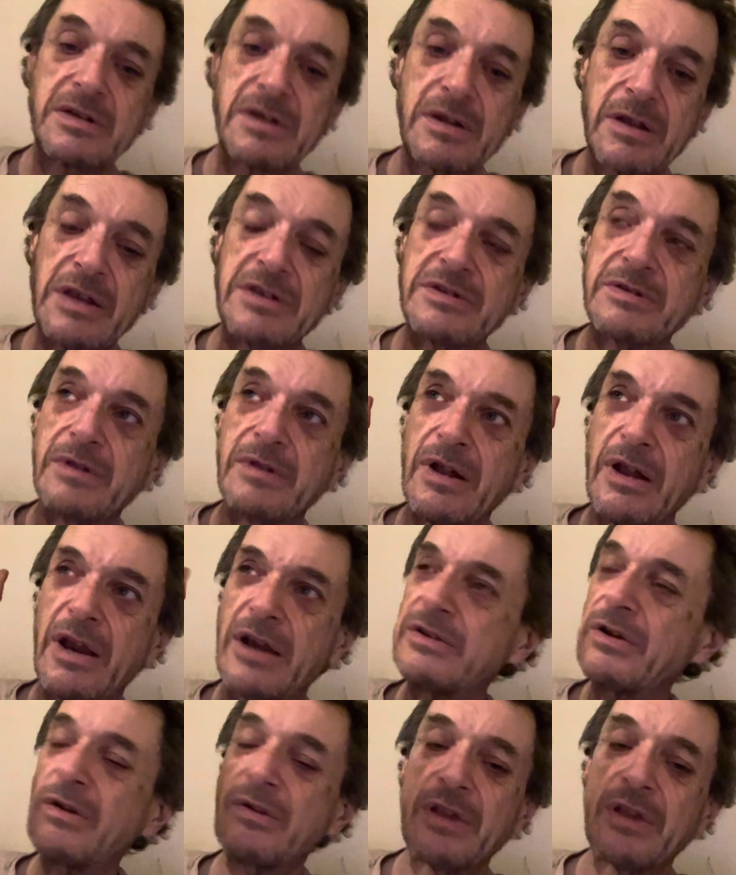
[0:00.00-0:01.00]
It's, I,
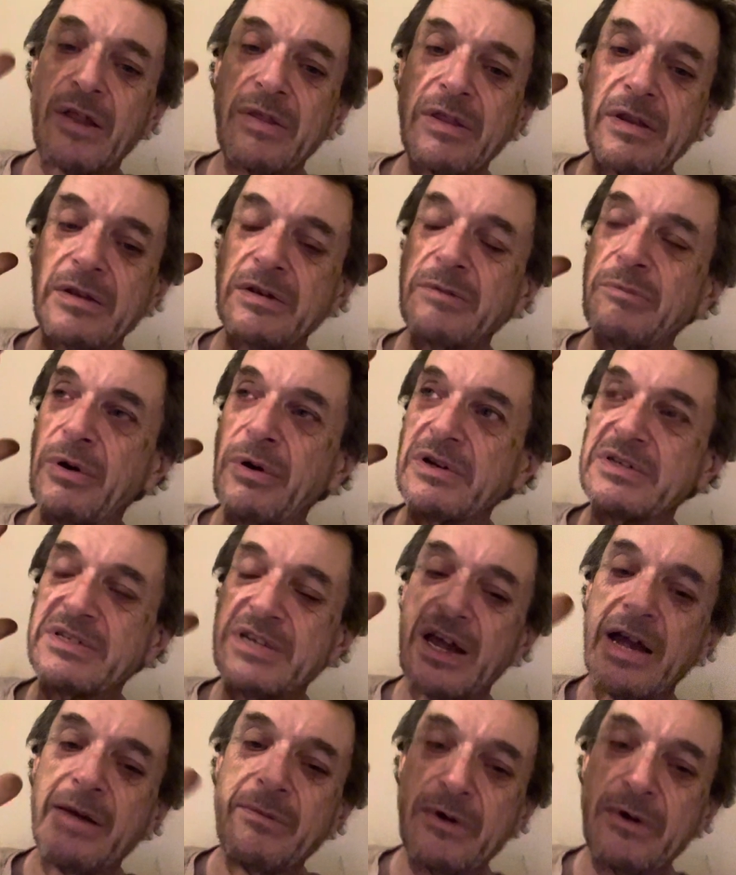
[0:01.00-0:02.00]
don't think, I think they put a
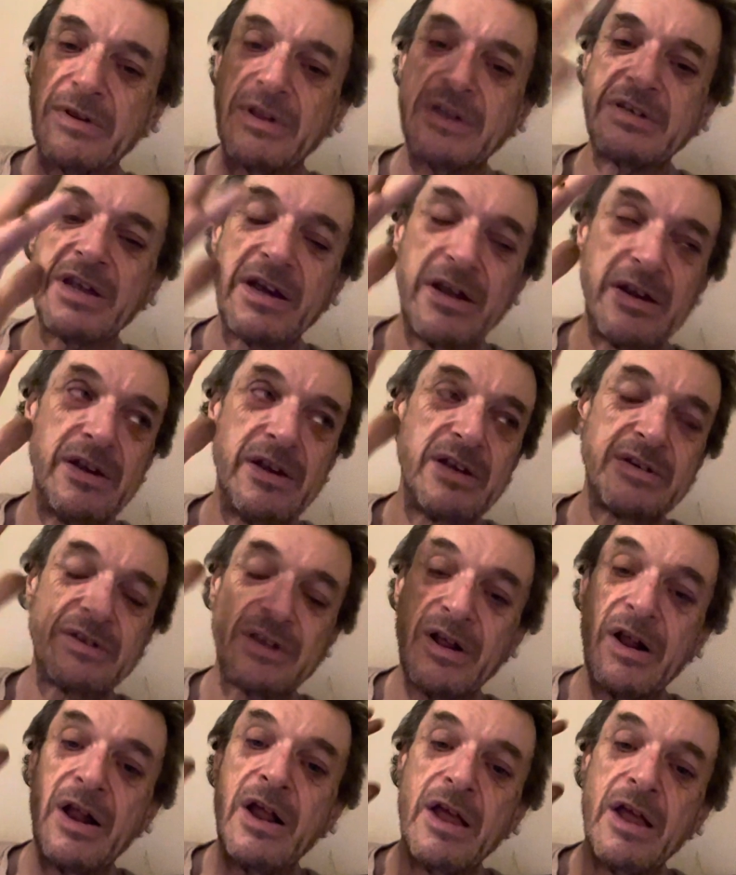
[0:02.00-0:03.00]
timer on the
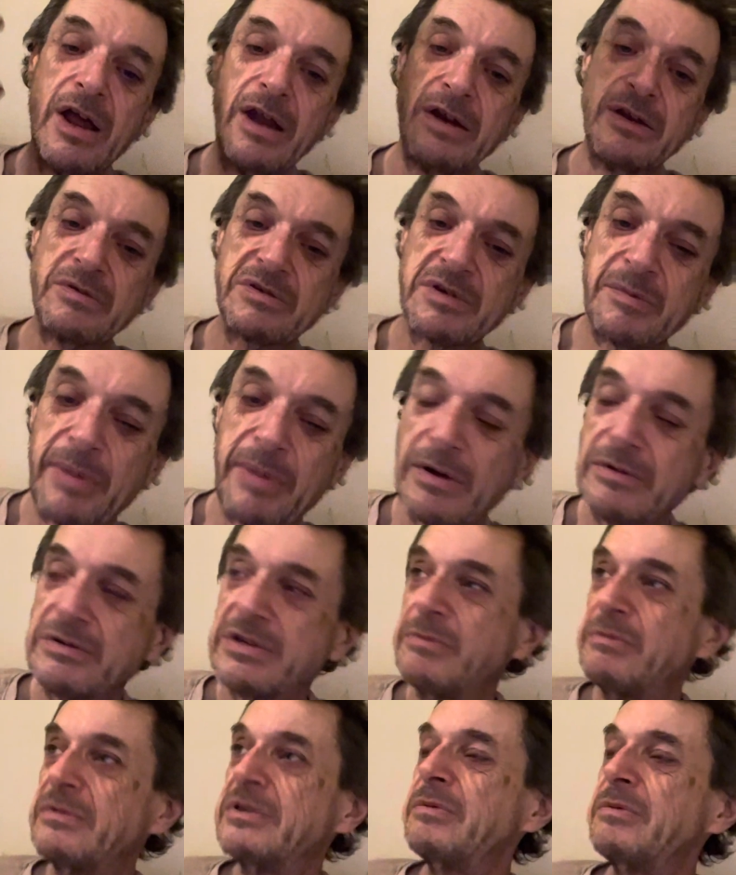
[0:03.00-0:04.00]
detonator and it was about
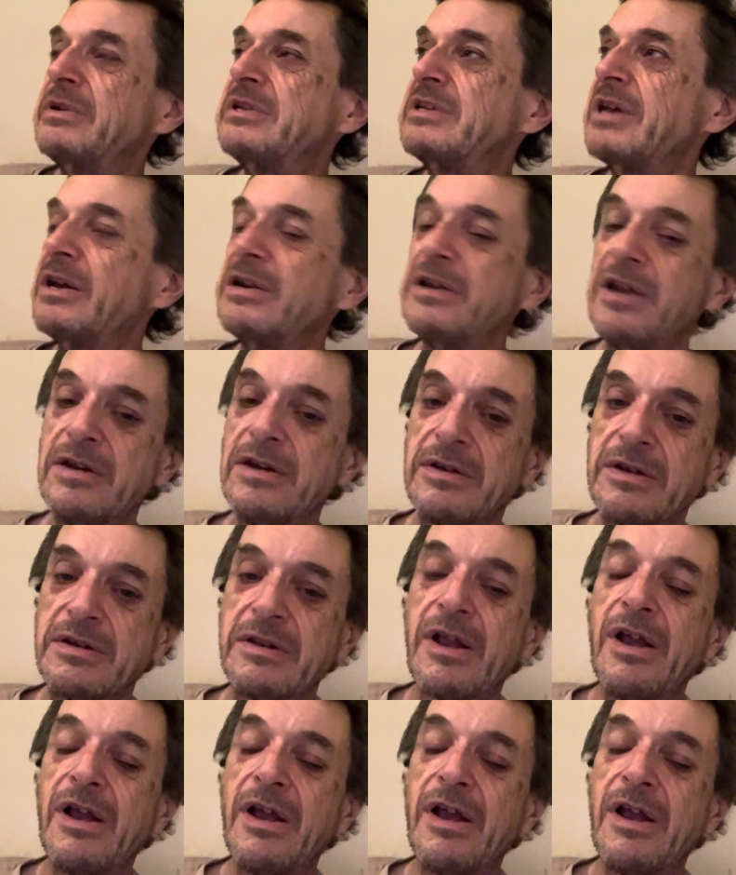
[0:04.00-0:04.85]
to, to be detonated